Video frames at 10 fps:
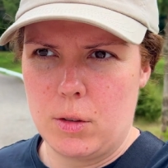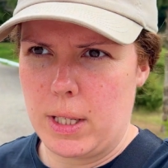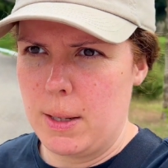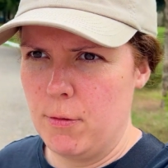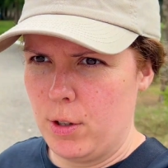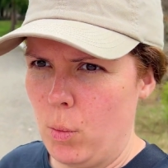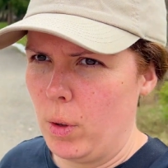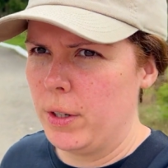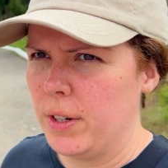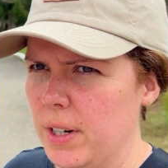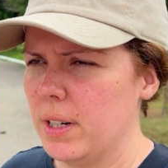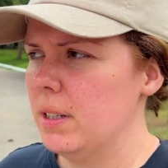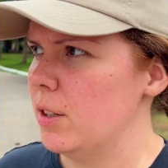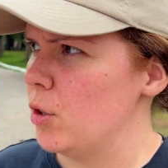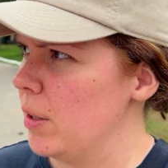So I came for a wander
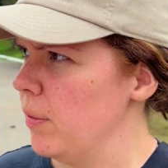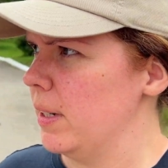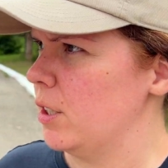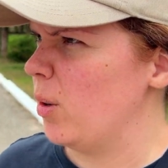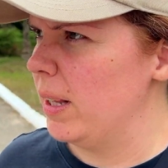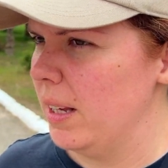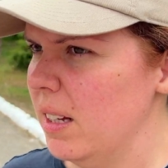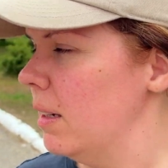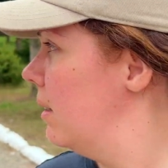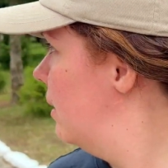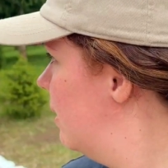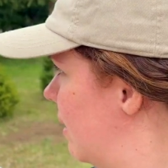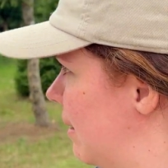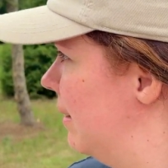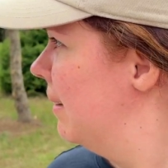to try and find a toilet,
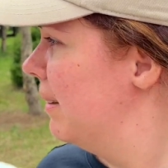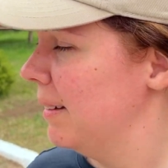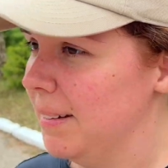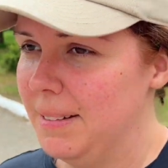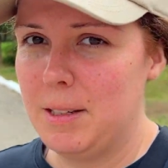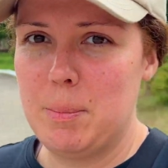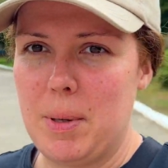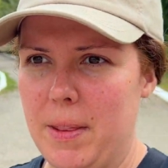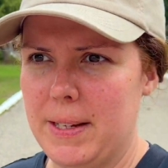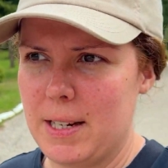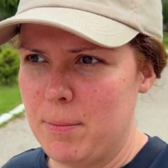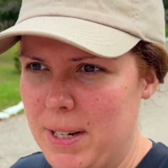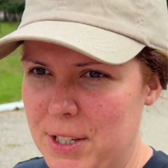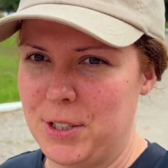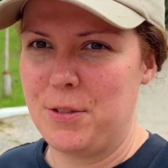but I think I've
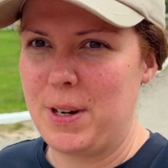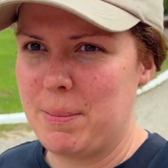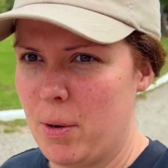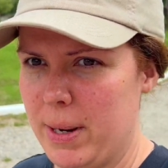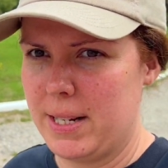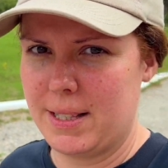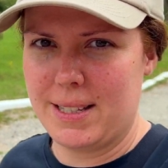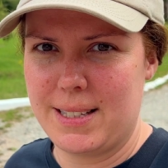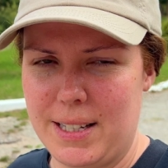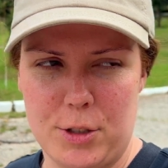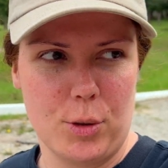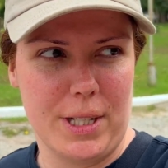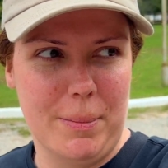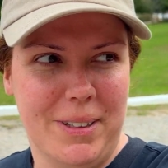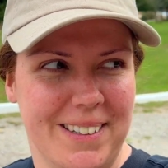managed to find my way into the
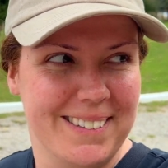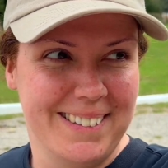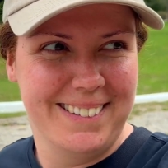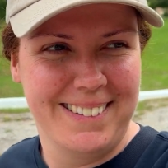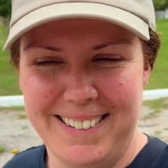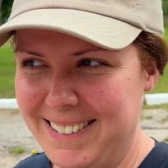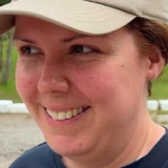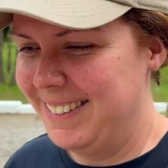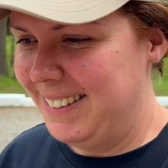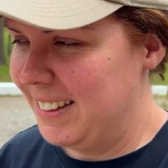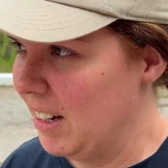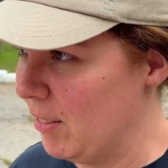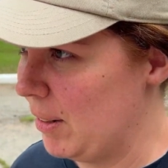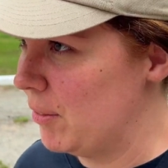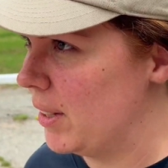sanatorium
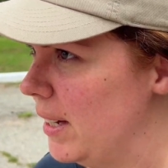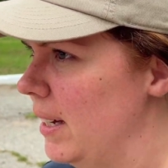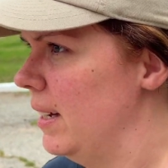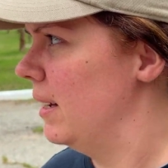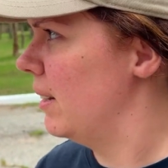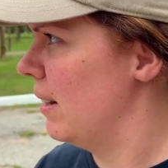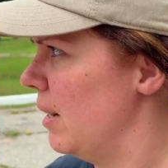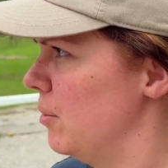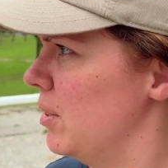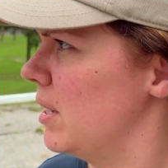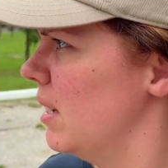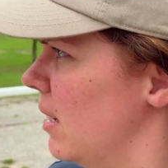around the grounds.